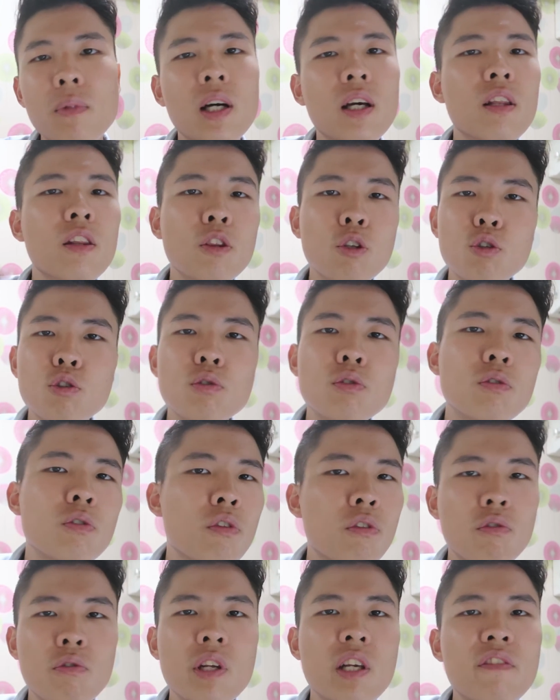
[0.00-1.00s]
month, 2,
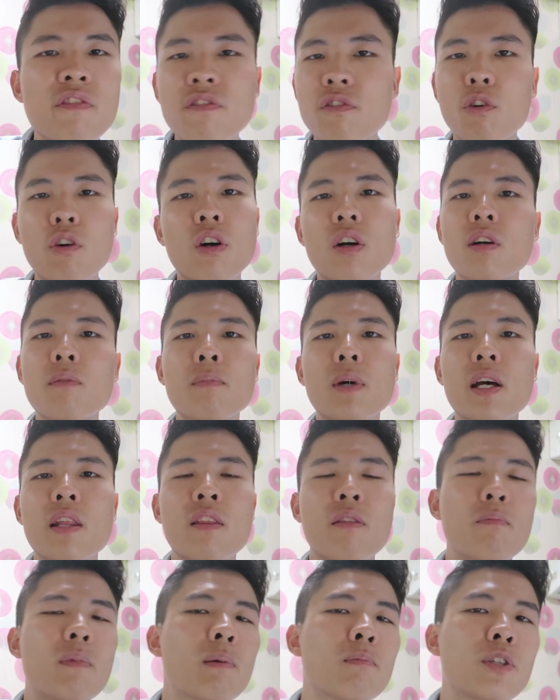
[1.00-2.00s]
3, 4
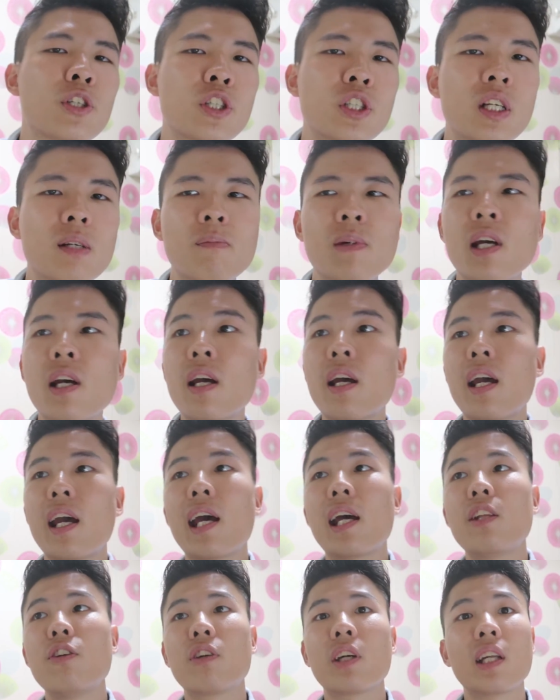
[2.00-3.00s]
month membership,
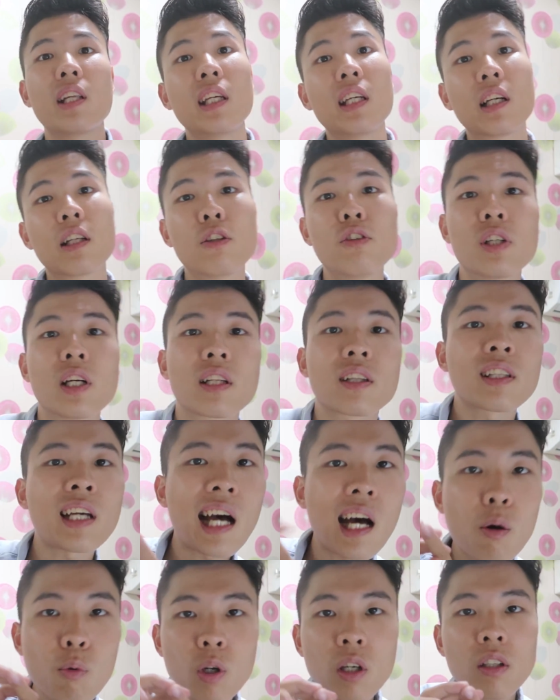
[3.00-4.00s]
and you can include a
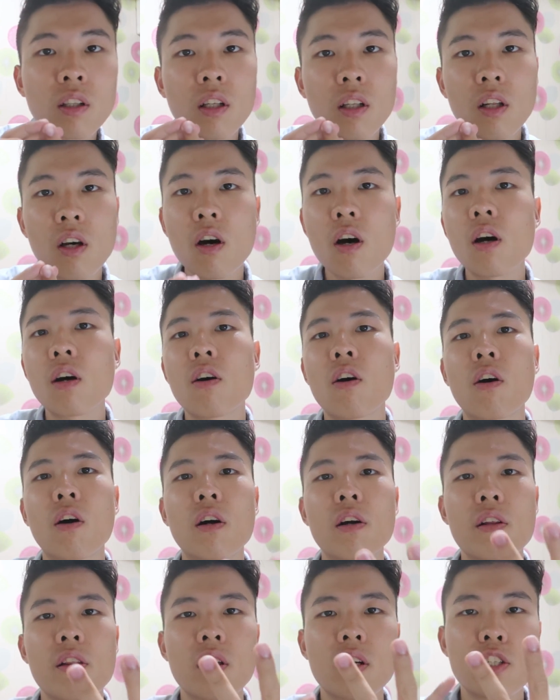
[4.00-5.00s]
towel along,
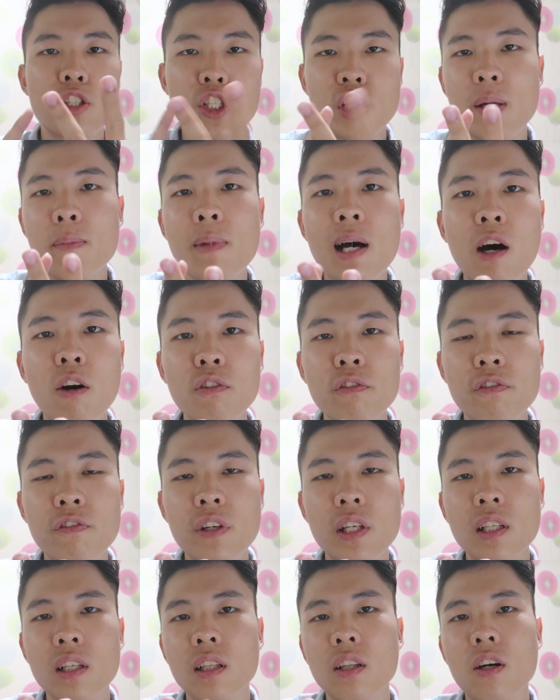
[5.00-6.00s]
or the gym
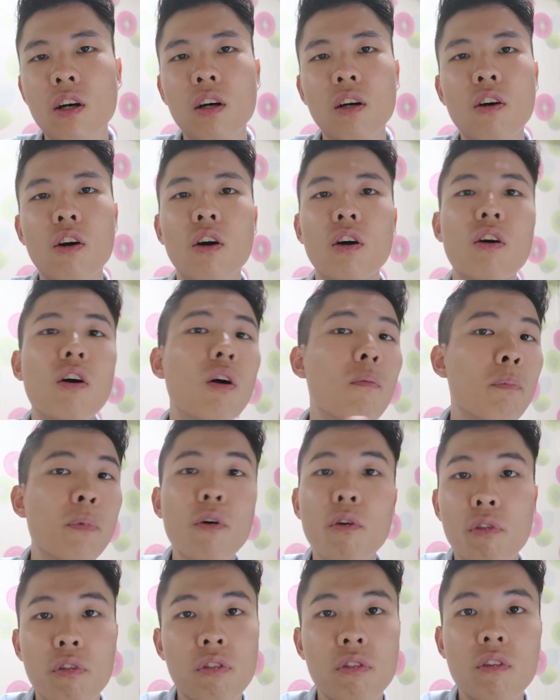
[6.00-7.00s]
outfit along, or
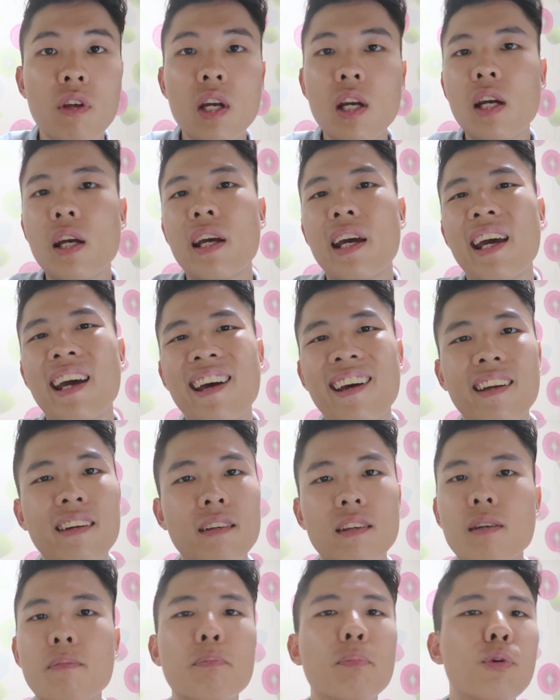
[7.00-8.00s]
both.
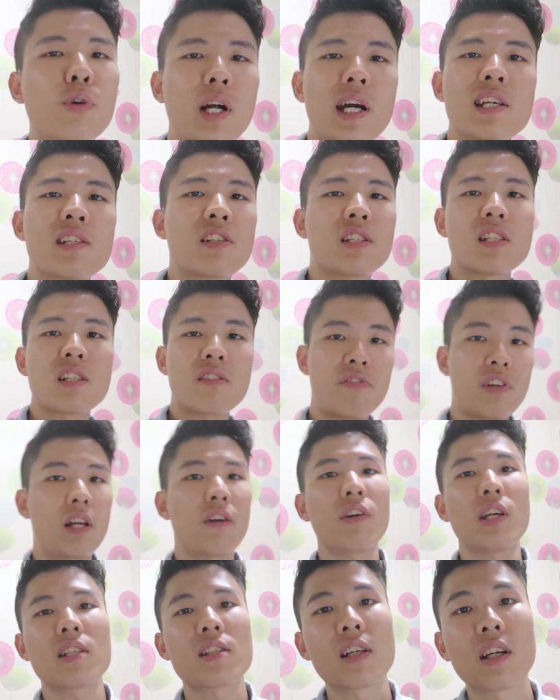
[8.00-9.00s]
And the price just
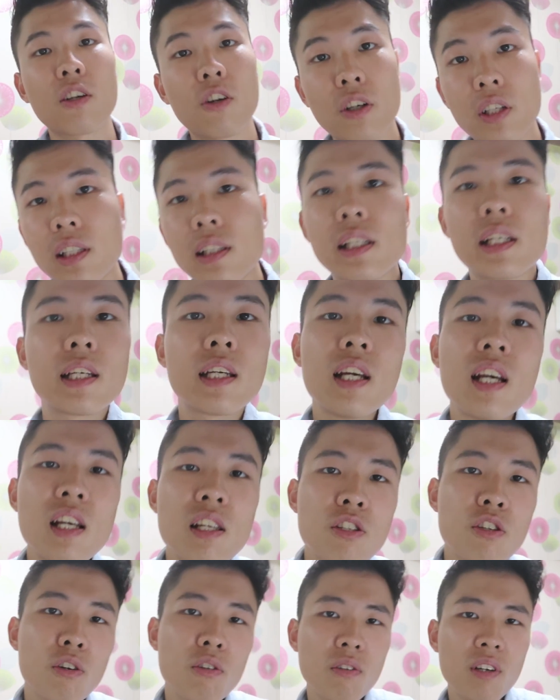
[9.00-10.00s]
varies accordingly.
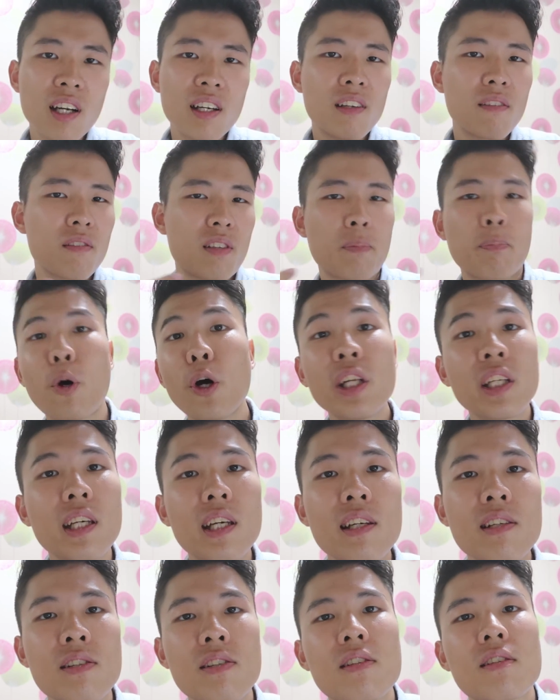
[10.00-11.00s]
So the point
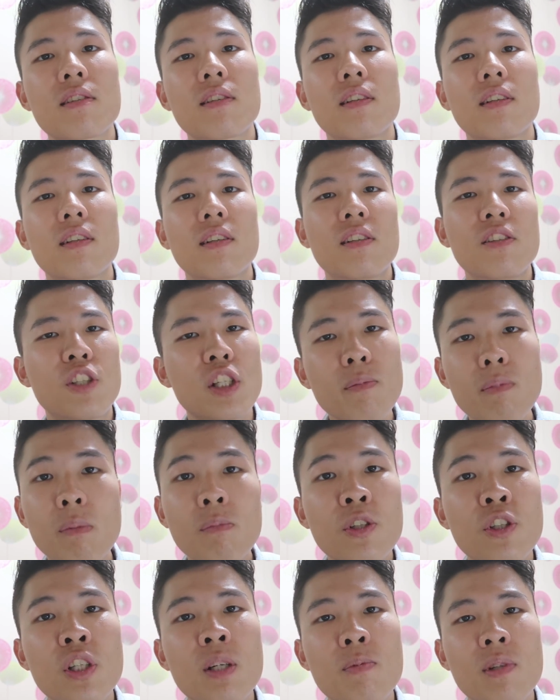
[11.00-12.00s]
is, gym
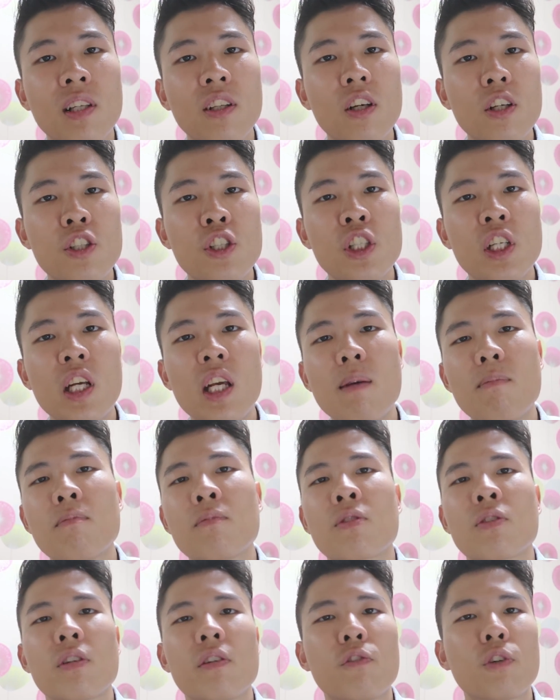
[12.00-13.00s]
memberships are not cheap.
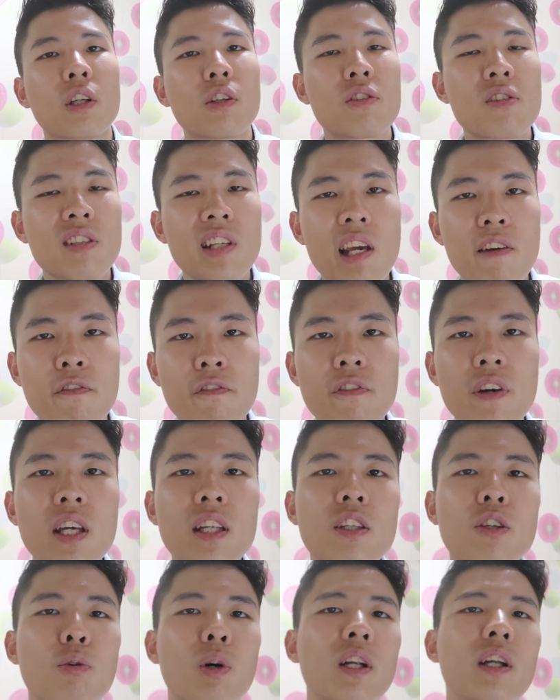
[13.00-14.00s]
So if you want to stay
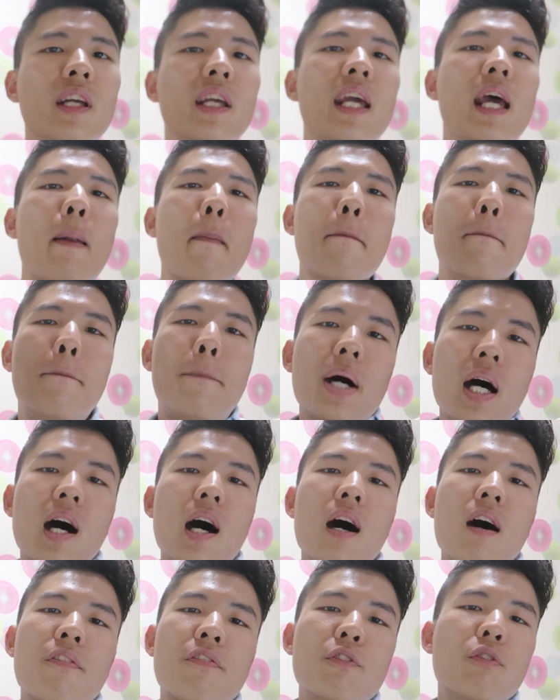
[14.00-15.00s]
fit, you want to get
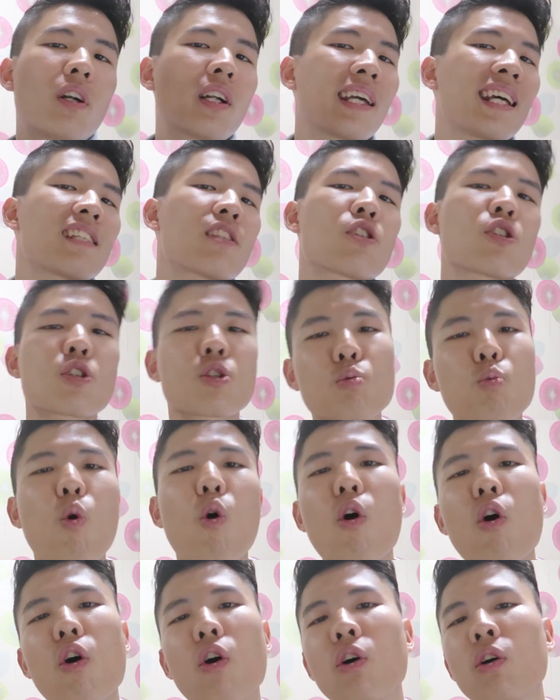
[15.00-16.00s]
buff, you want to get
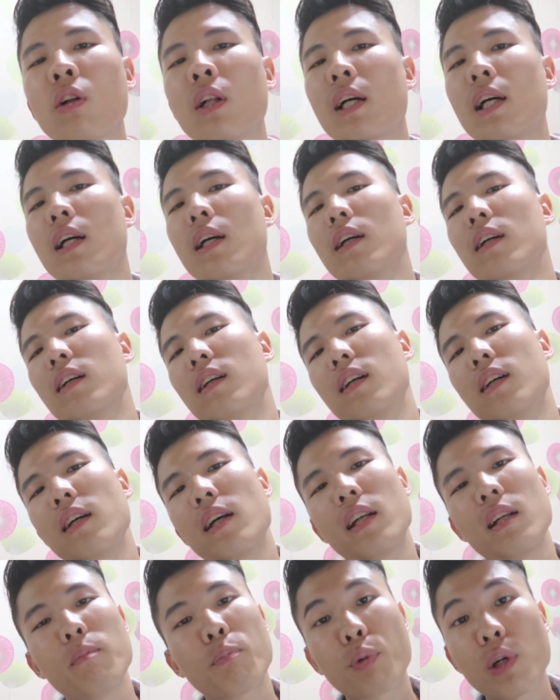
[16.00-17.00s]
swole
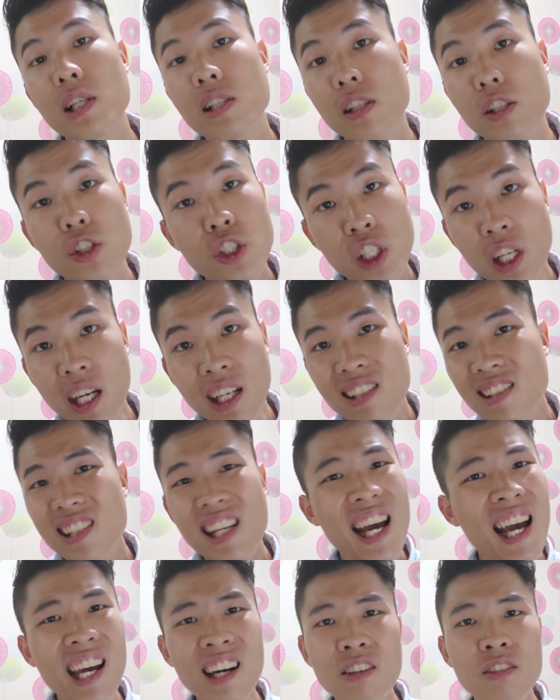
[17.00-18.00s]
and impress the chicks,
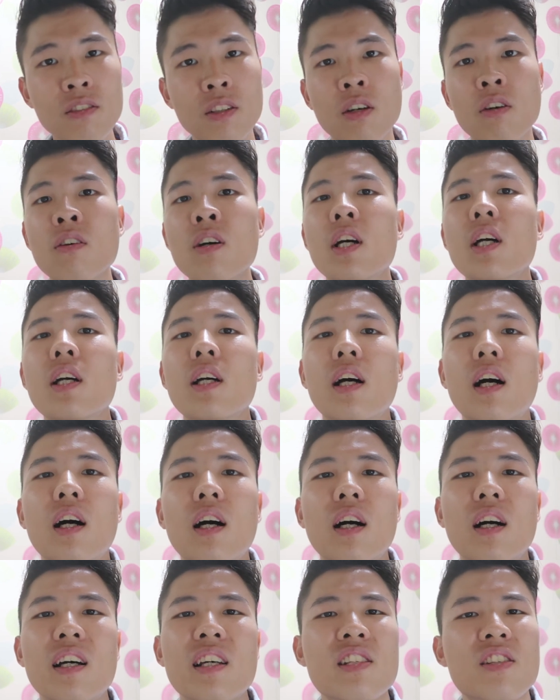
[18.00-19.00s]
I don't know,
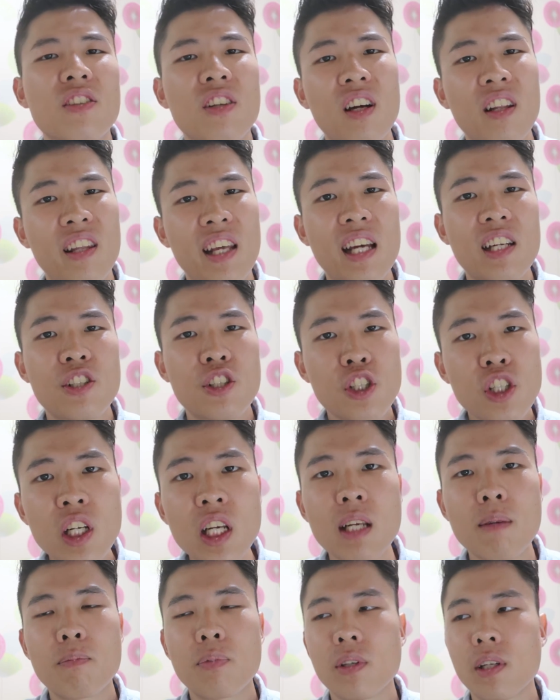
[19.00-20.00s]
it's not that
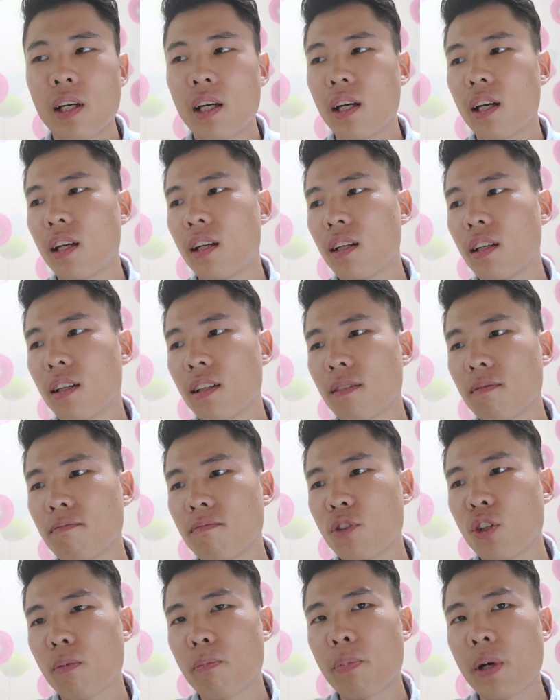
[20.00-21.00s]
cheap,
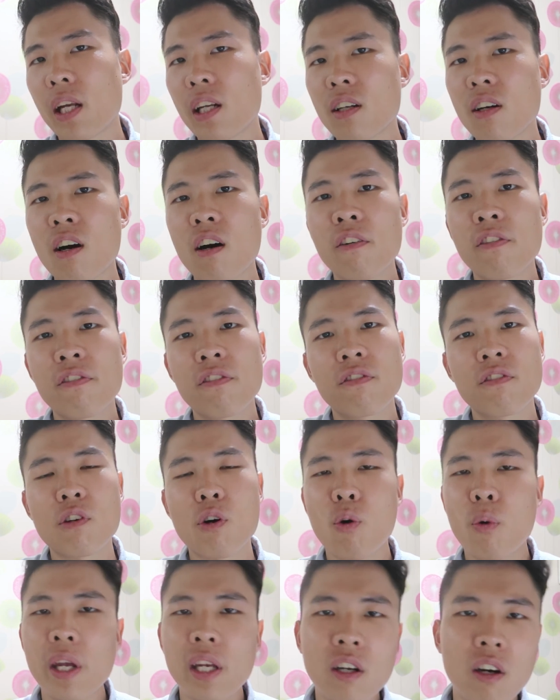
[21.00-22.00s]
and you're better off
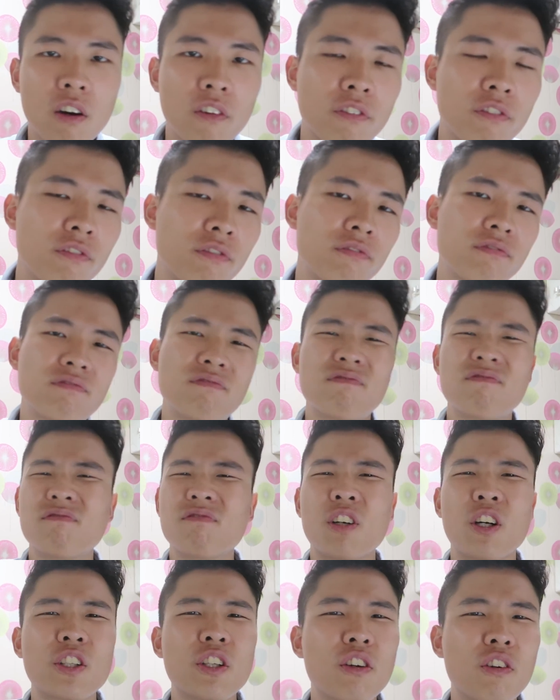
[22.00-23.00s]
going off
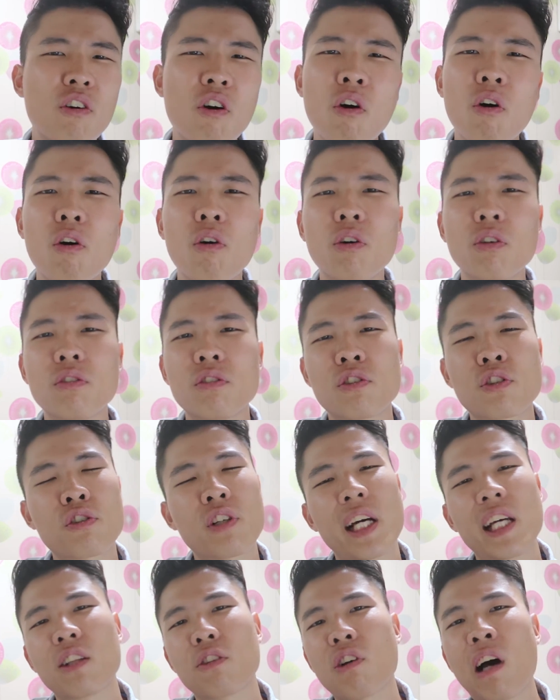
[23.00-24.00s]
on your own,
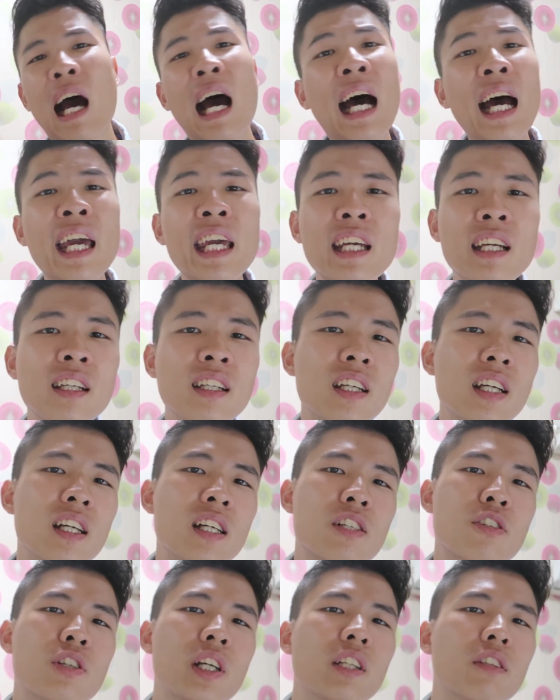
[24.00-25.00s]
trying to hike,
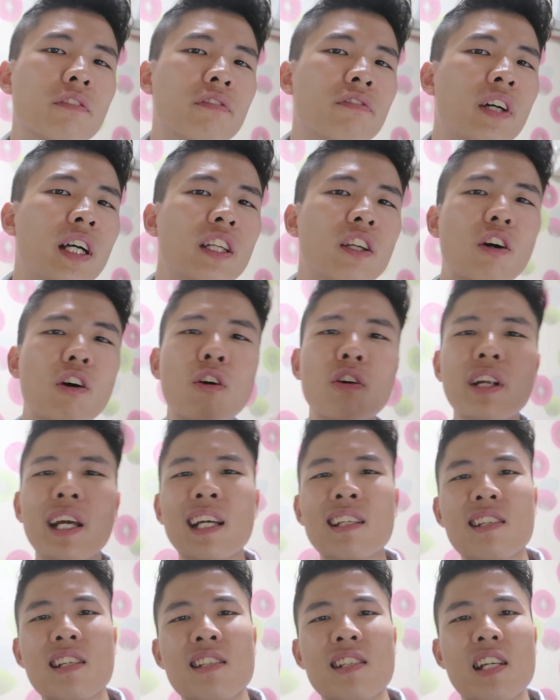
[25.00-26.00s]
trying to find your own
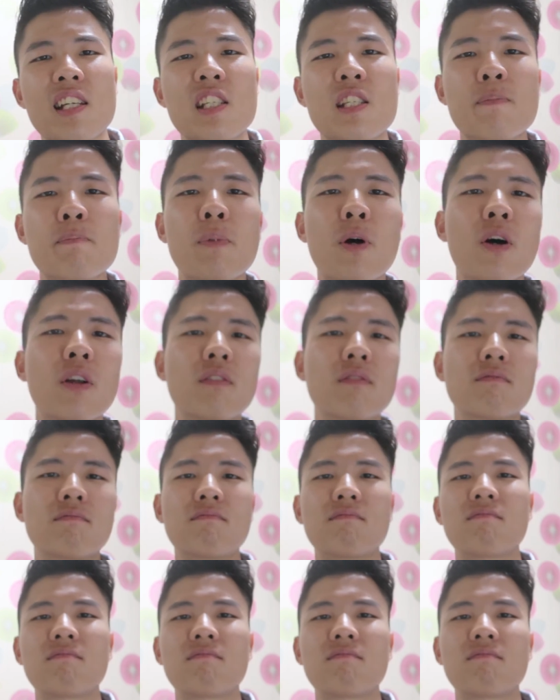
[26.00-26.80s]
exercise spot